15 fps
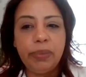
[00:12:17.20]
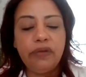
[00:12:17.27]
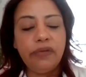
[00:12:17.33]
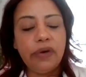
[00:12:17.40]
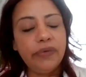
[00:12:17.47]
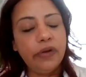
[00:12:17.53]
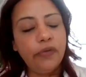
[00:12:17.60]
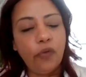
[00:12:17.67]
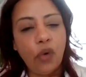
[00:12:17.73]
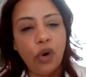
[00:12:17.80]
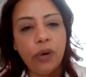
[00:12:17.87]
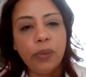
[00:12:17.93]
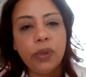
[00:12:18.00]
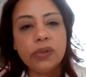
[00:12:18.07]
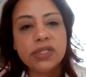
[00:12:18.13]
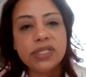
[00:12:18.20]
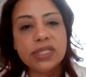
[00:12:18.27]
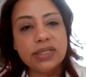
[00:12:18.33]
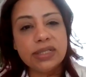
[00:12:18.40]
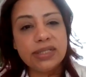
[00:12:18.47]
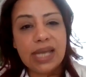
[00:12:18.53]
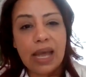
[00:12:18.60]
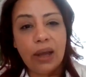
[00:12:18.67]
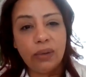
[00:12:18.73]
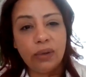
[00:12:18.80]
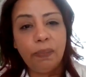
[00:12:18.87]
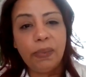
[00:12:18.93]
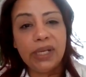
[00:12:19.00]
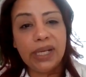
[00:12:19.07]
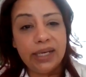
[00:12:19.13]
to be a very formal sit
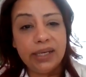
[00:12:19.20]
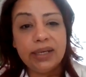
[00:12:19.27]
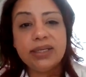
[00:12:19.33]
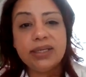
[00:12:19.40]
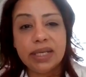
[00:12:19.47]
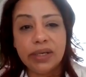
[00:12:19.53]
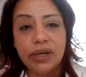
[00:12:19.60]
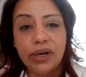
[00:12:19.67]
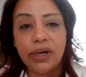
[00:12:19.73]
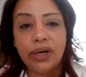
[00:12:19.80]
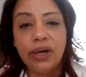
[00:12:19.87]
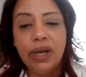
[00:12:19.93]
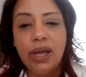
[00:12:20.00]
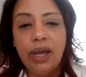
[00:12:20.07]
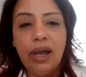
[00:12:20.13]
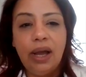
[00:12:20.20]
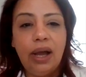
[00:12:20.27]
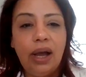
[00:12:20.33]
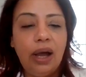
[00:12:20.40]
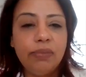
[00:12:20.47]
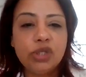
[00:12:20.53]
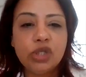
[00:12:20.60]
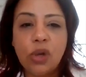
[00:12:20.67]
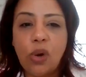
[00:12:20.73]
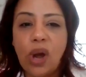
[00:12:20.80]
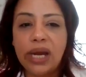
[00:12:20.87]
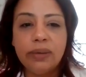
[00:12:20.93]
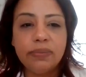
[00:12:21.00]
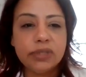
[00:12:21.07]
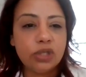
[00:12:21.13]
down plated dinner. So
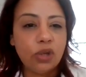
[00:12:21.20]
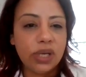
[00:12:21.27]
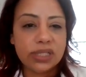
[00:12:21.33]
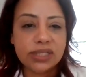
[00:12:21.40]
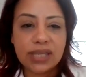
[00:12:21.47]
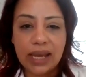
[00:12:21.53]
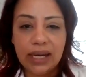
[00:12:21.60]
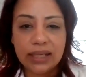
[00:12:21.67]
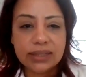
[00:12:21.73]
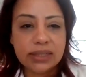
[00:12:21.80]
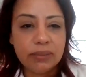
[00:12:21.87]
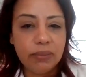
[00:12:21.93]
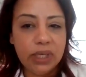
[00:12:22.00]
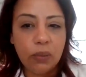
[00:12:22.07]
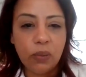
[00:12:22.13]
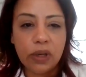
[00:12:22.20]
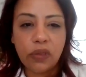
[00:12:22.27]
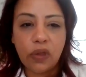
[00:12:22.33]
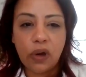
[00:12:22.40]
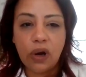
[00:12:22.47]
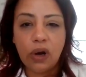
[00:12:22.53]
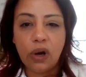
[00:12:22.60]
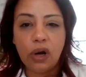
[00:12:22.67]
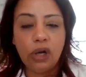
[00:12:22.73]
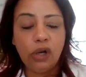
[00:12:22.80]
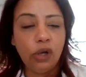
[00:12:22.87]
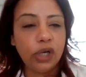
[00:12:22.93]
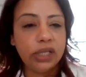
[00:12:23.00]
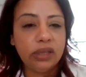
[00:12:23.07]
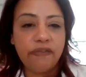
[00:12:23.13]
I am so excited to meet with her,
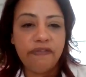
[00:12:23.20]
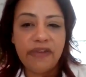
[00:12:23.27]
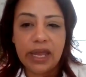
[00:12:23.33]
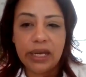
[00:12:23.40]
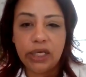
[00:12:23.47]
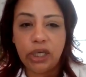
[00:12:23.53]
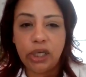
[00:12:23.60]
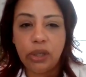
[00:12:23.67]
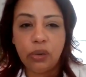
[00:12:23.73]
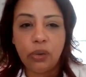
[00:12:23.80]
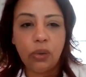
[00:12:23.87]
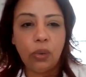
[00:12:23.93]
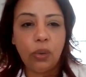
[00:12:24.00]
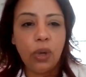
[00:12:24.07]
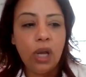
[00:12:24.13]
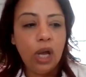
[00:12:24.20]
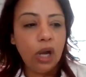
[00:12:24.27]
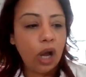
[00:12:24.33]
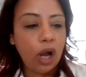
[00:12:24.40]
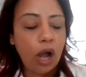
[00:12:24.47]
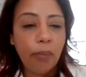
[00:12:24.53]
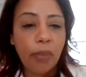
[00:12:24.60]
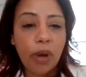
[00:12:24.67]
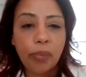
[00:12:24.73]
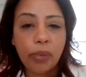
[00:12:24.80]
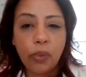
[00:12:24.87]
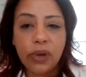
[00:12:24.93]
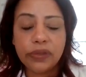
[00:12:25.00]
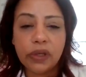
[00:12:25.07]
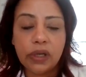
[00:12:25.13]
look at the venue, come up
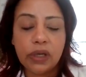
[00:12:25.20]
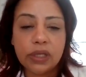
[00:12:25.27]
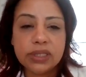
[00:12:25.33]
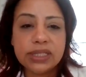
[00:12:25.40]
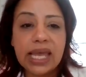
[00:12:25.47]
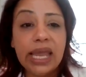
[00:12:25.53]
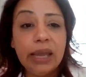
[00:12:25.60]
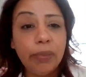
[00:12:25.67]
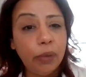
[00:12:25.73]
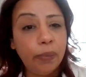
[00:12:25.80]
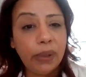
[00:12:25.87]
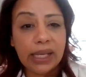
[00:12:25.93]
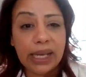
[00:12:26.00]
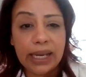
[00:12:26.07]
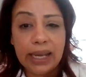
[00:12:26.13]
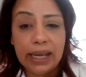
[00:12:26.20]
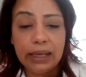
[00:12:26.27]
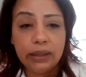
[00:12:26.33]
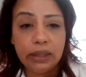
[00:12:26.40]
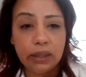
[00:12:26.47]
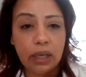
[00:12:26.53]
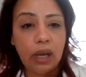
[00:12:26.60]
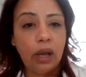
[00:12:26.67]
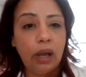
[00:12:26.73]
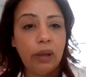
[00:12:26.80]
with a table plan,